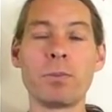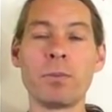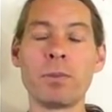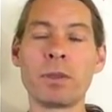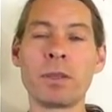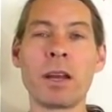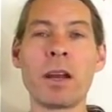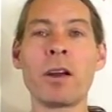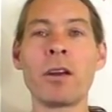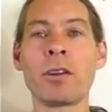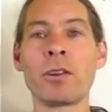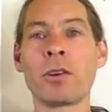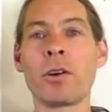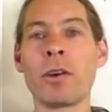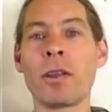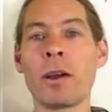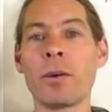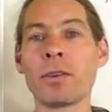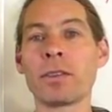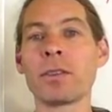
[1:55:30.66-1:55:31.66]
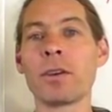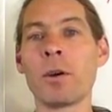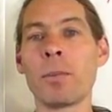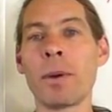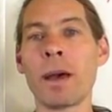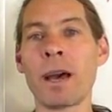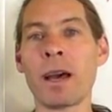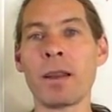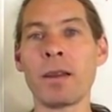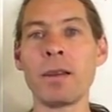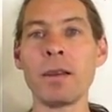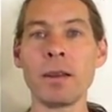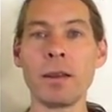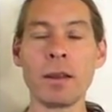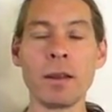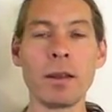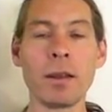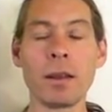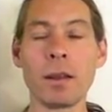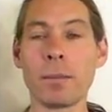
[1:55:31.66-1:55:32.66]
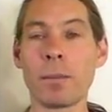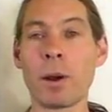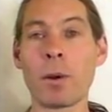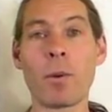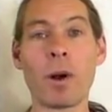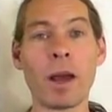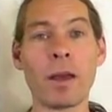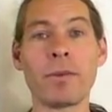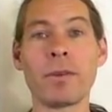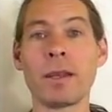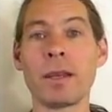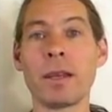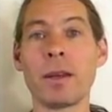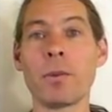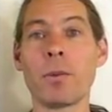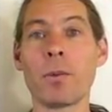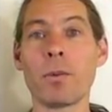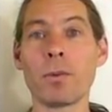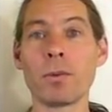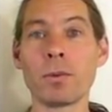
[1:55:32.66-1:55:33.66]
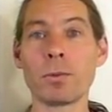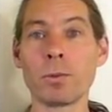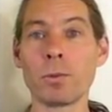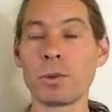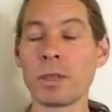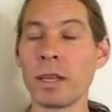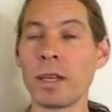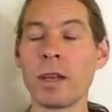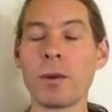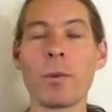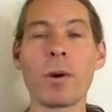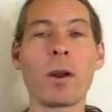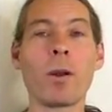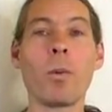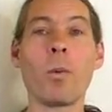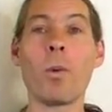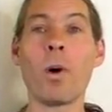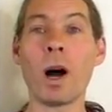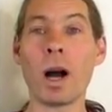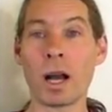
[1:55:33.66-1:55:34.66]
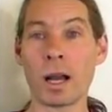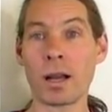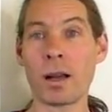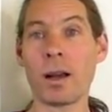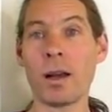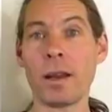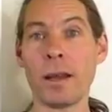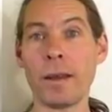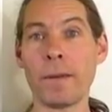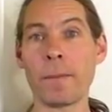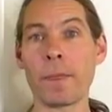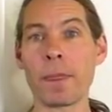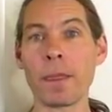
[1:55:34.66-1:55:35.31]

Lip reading: territory that was so bad, my wife didn't even want to walk on it.